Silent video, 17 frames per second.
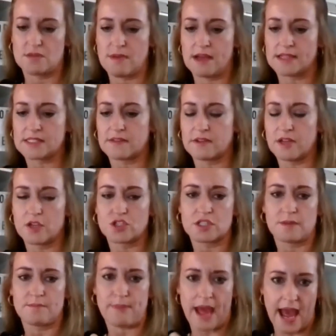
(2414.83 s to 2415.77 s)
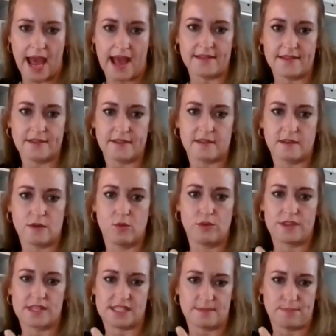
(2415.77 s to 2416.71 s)
You must have lodged a BAS
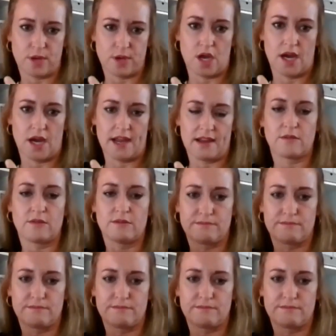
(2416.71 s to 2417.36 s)
with a supply,